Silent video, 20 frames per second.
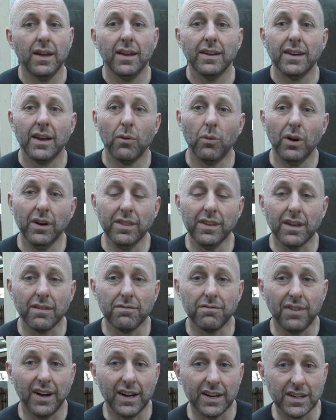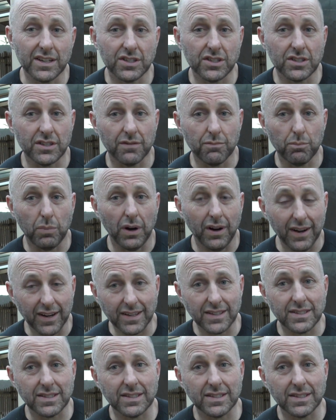Now, one of the advantages of buying